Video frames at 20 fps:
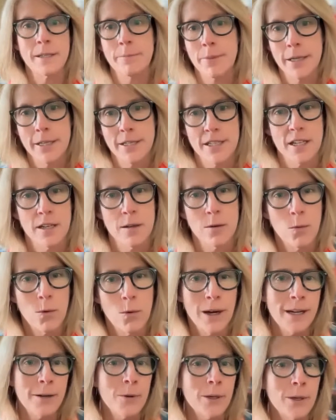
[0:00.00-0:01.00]
a budget?
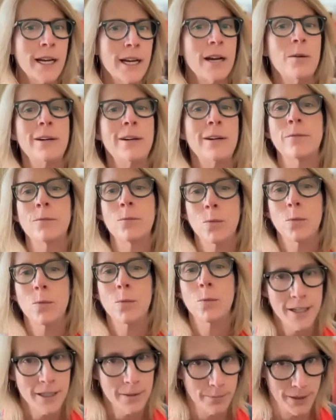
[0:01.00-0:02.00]
Why would I even
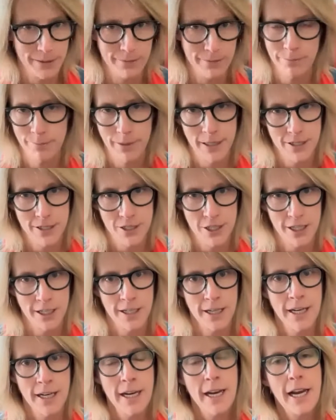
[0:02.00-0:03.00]
want a budget?
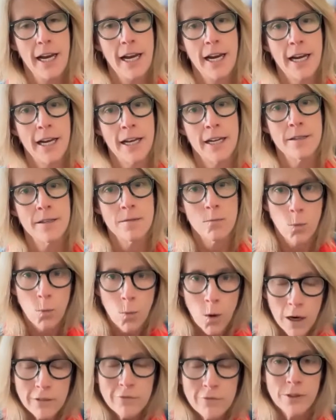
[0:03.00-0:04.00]
And
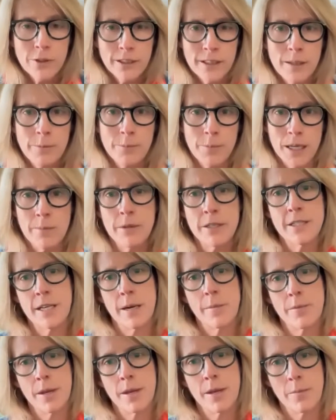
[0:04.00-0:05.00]
what really baby
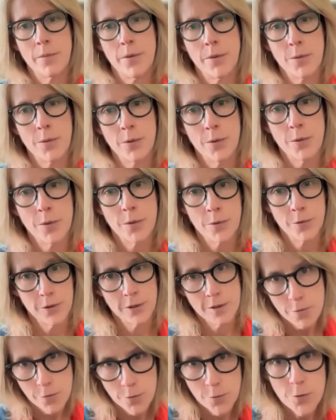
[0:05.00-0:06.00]
step them through
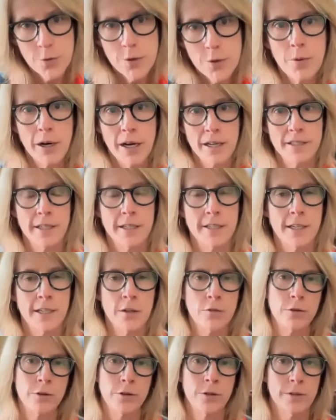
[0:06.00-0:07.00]
the process,
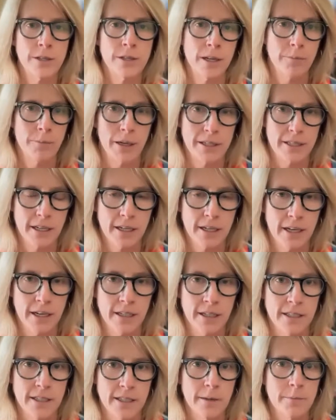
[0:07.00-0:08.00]
introducing basic
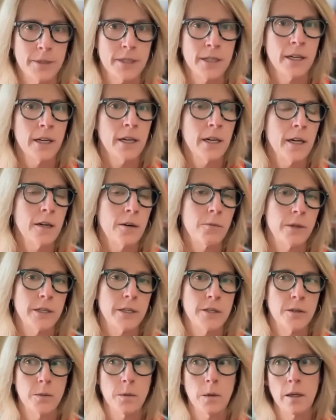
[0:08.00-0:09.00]
concepts. We
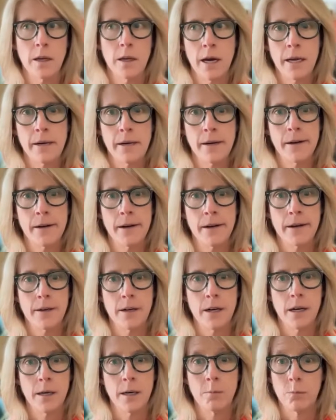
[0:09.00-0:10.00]
do a lot on
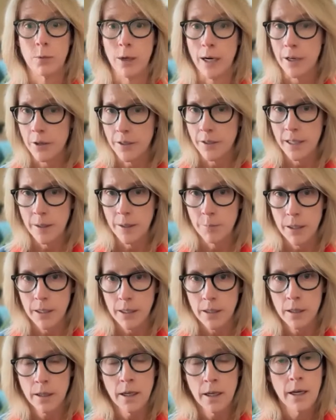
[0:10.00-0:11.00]
record
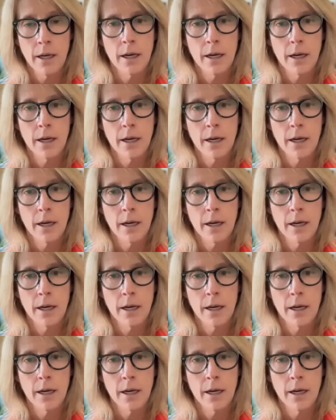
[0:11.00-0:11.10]
keeping